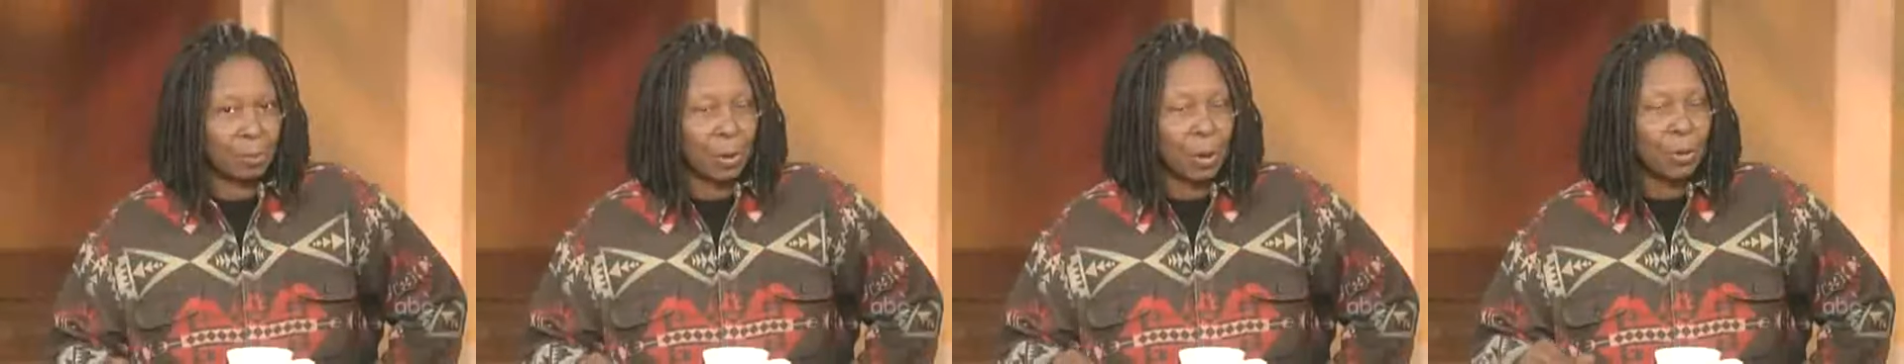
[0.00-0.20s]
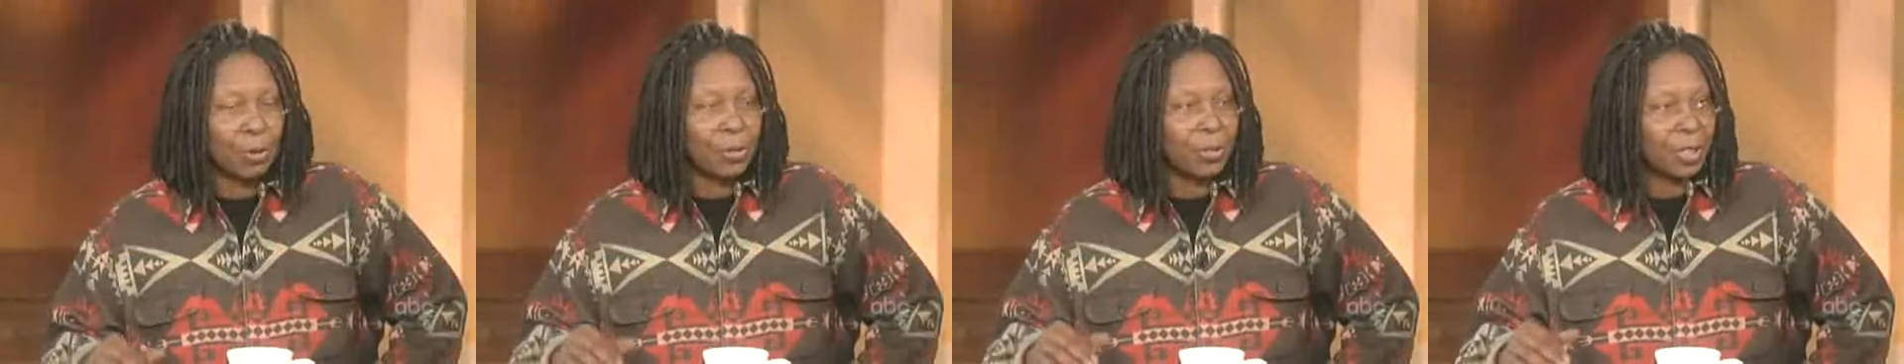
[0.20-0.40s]

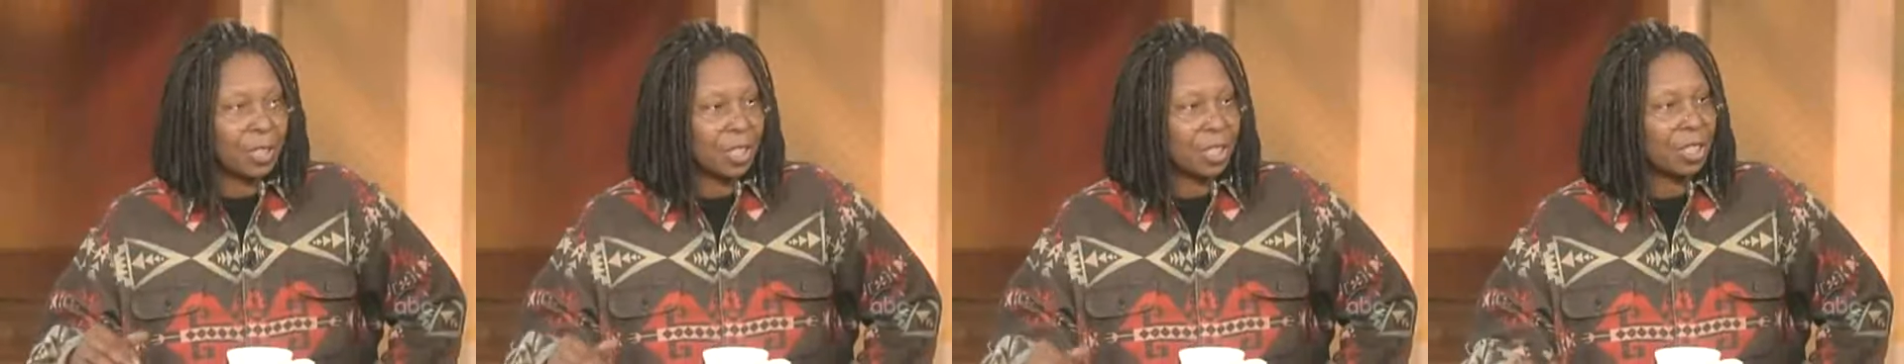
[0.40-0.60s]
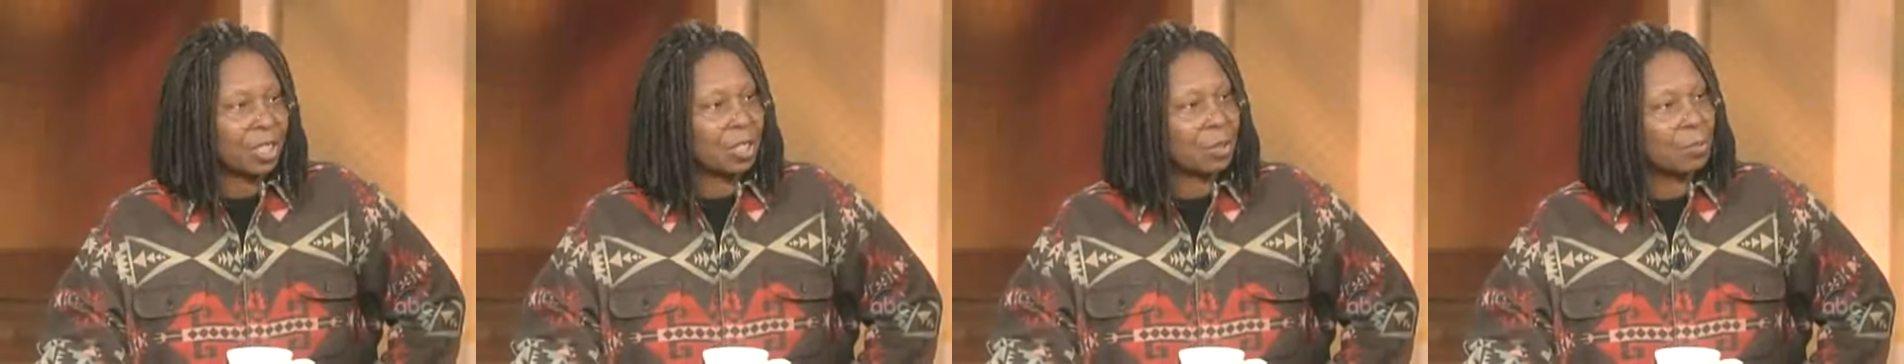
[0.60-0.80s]
both
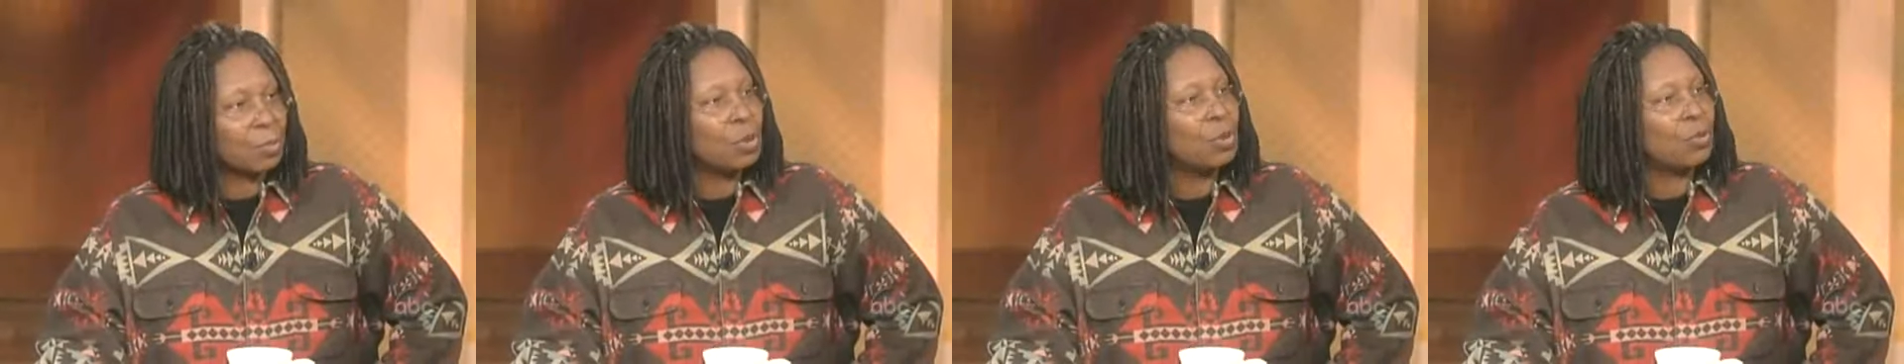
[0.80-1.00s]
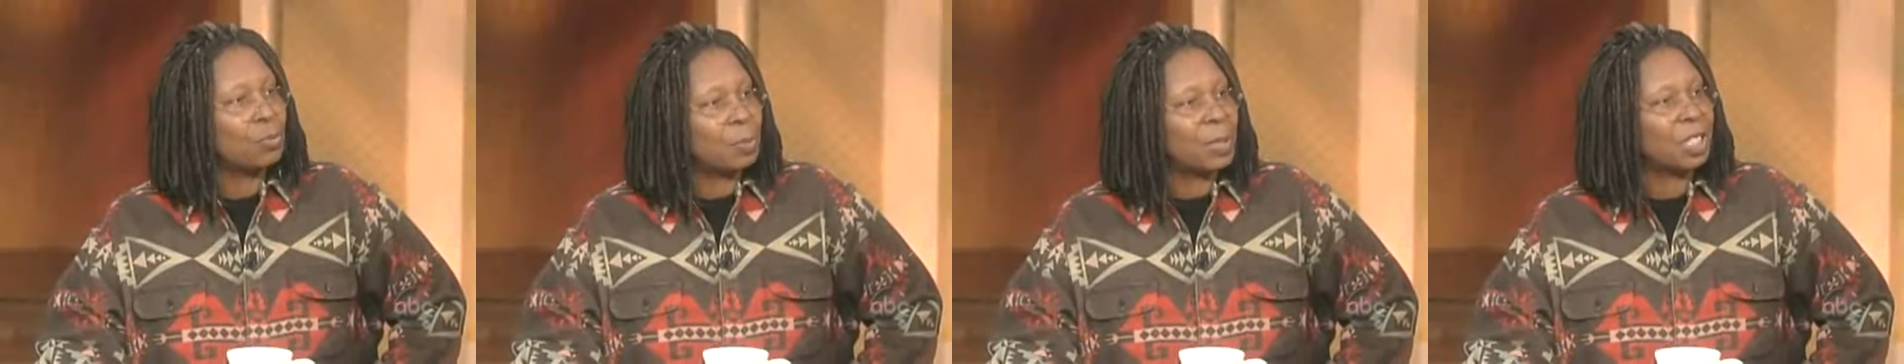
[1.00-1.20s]
these
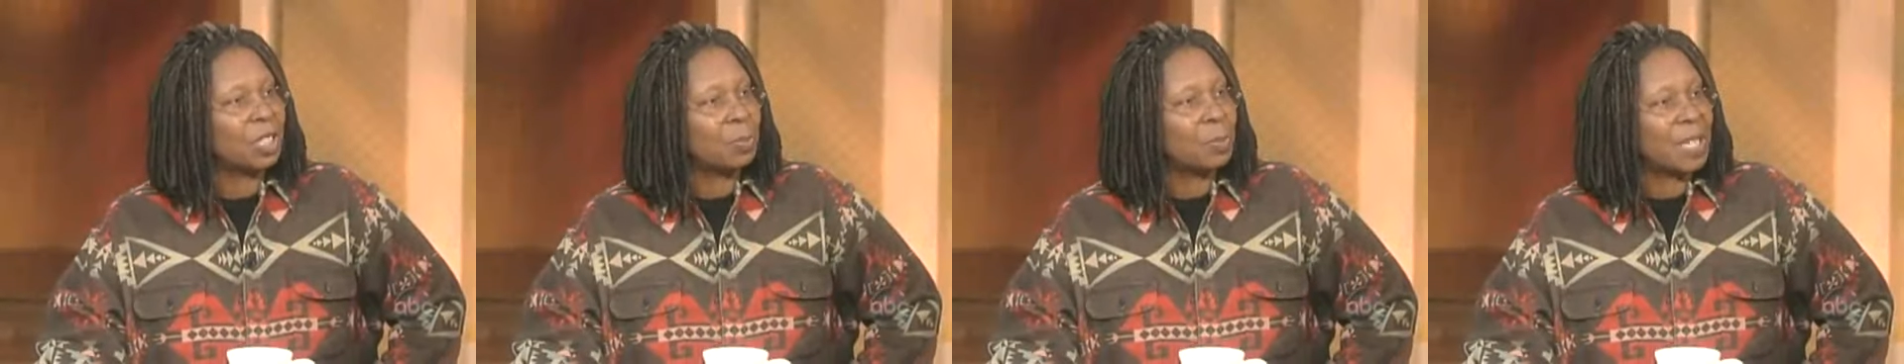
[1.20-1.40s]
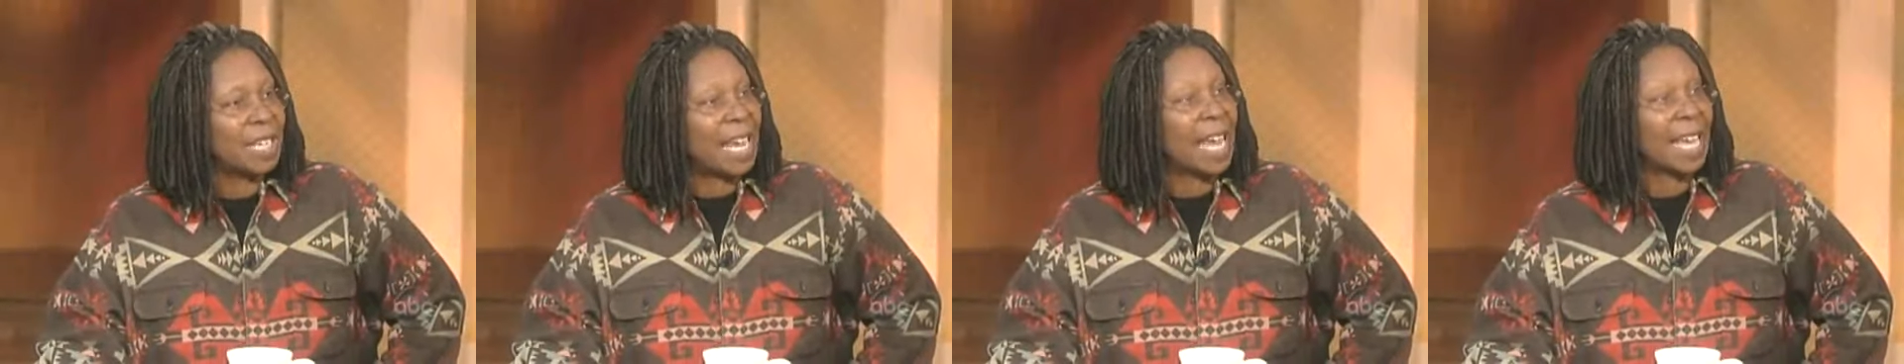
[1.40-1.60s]
movements
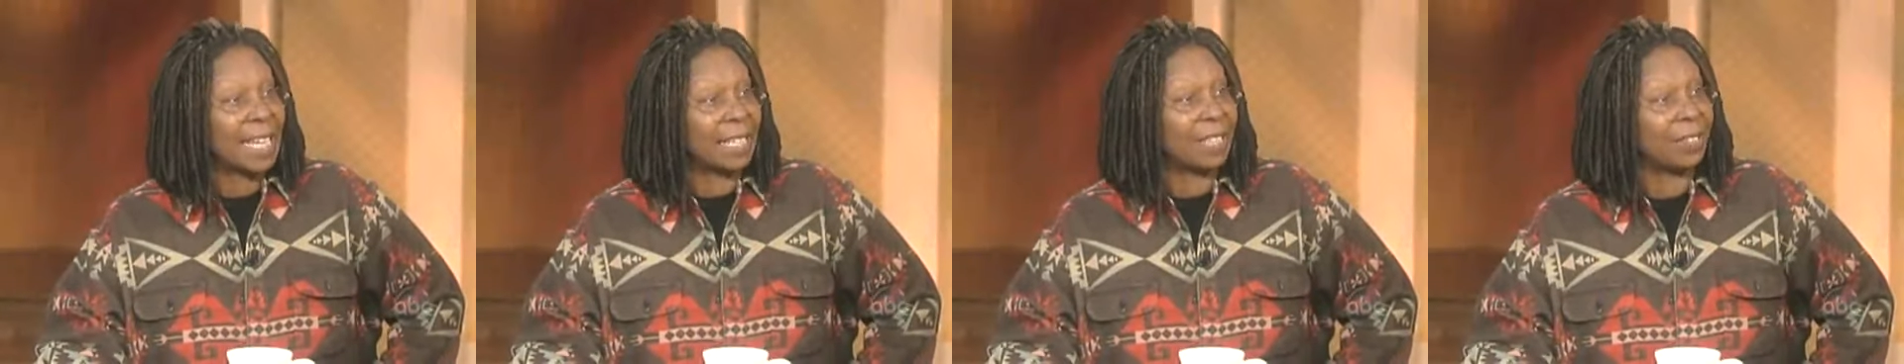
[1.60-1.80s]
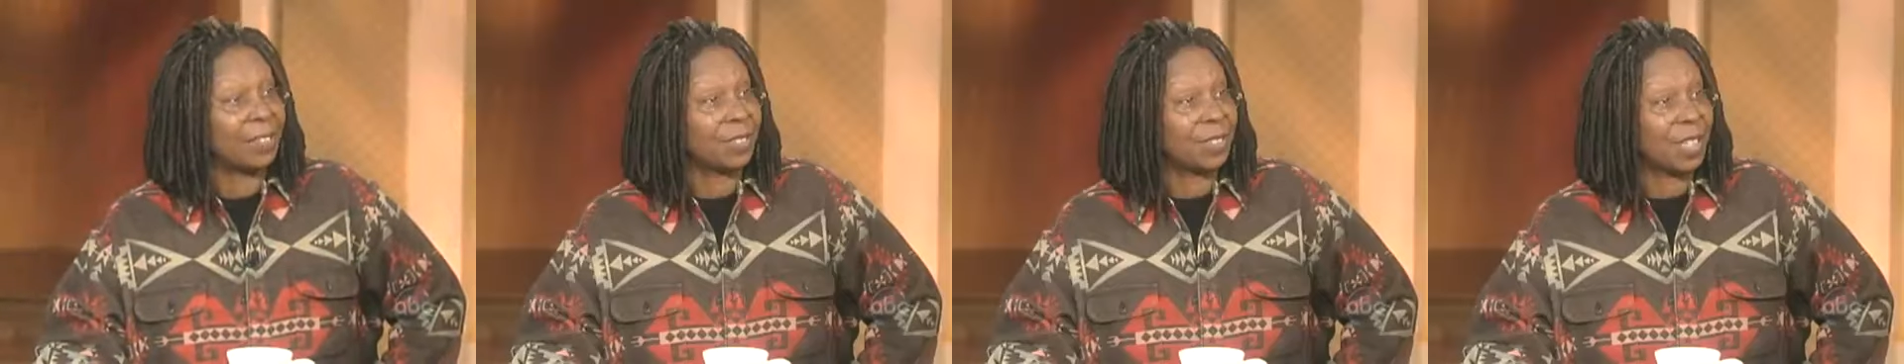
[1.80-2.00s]

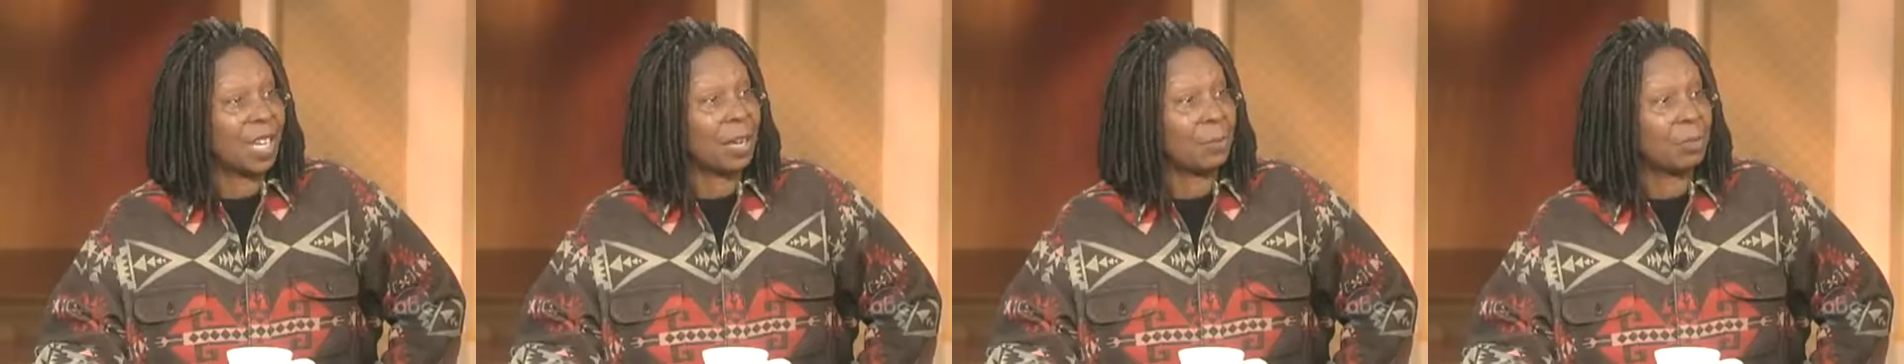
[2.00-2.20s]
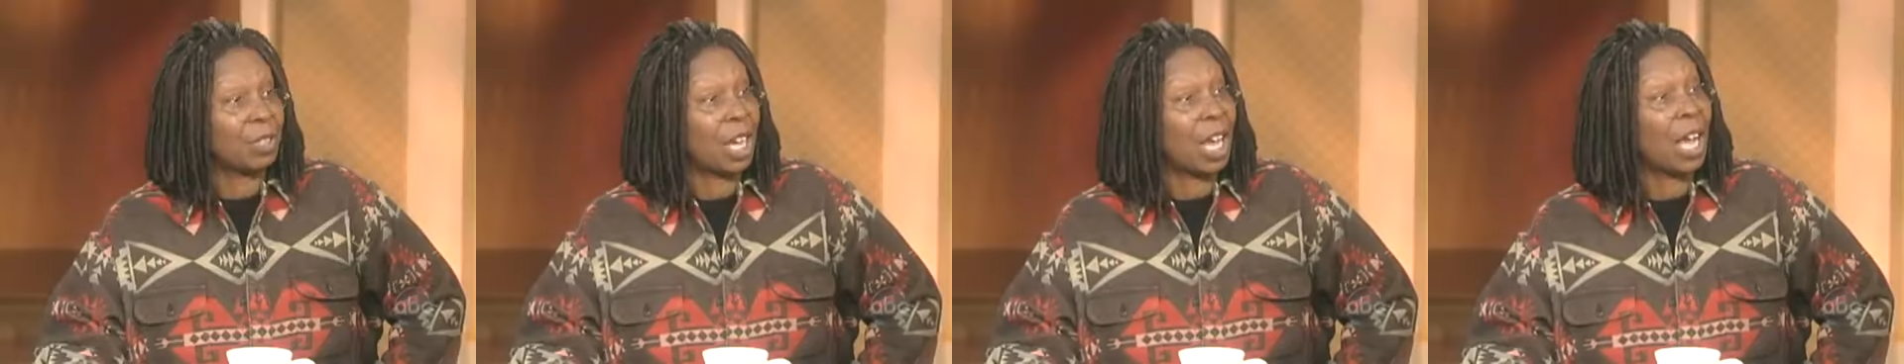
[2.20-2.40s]
began at the
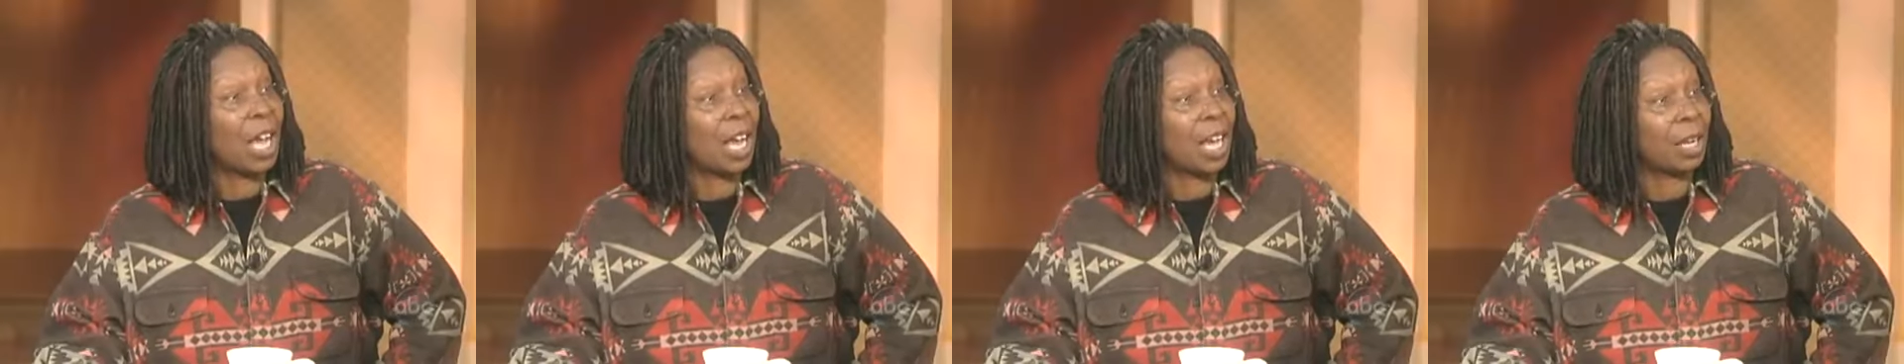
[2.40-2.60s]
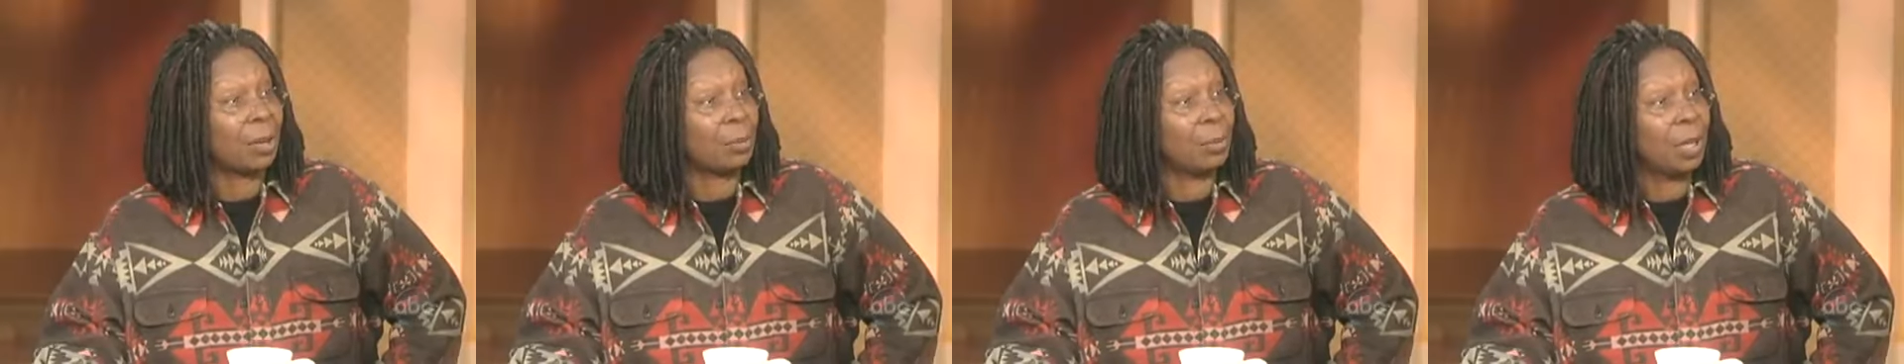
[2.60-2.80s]
same time.